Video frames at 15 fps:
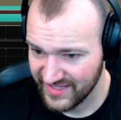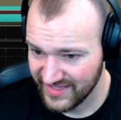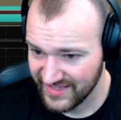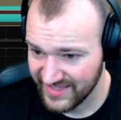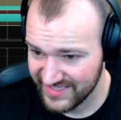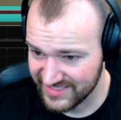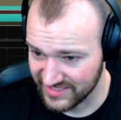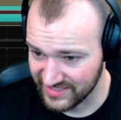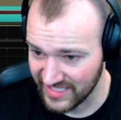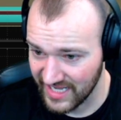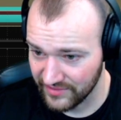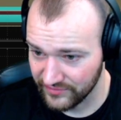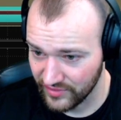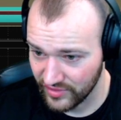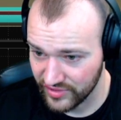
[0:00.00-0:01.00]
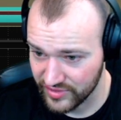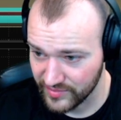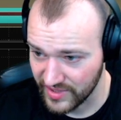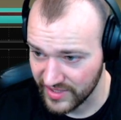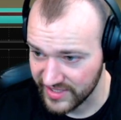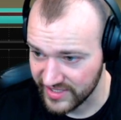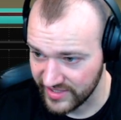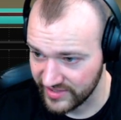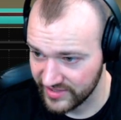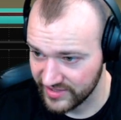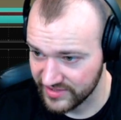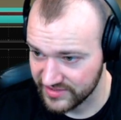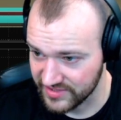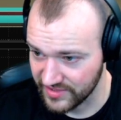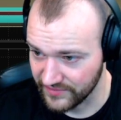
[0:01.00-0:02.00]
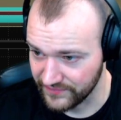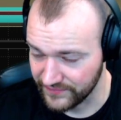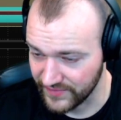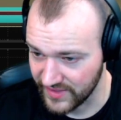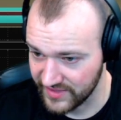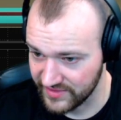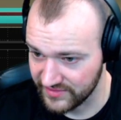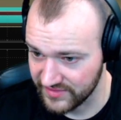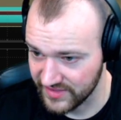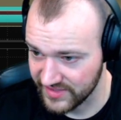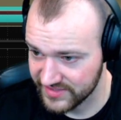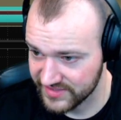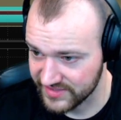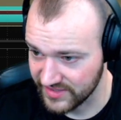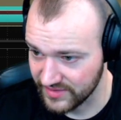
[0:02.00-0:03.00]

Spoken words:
There's a lot of volume right here to defend this